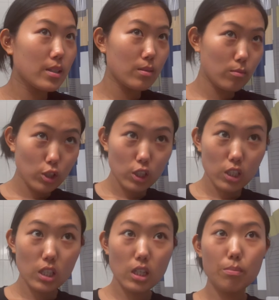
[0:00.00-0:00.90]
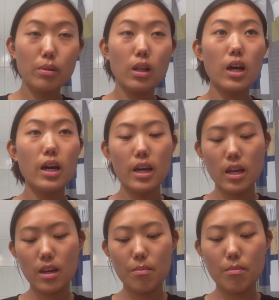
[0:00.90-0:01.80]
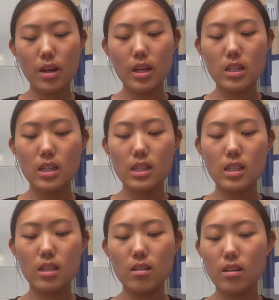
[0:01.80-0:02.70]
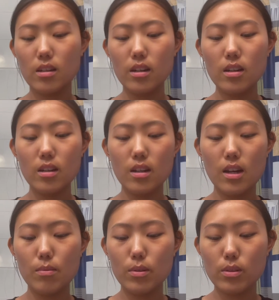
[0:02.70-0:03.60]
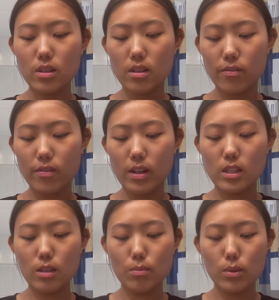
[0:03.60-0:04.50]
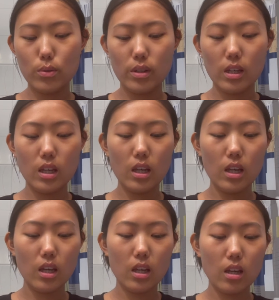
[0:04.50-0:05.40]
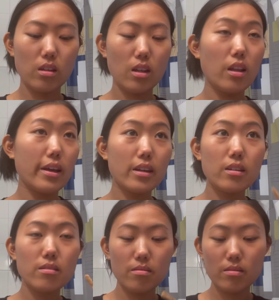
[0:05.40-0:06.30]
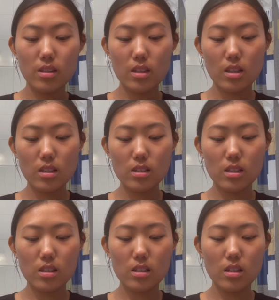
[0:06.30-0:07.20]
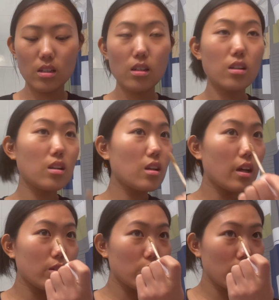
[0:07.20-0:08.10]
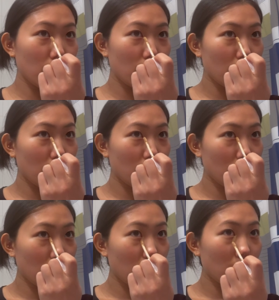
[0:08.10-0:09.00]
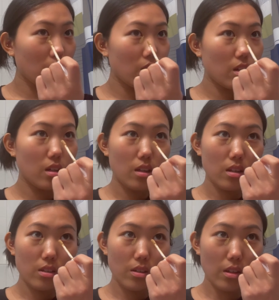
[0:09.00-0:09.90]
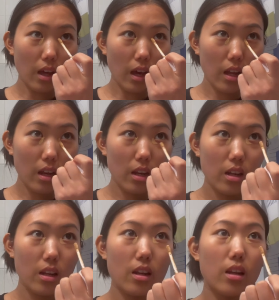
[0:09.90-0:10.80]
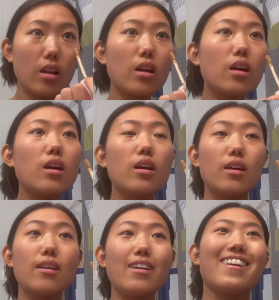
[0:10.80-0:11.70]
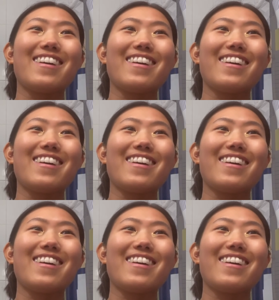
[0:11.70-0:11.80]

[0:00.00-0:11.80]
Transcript: I'm just gonna apply my concealer. I'm using the Fenty Beauty. I like it. It's decent. I usually do that.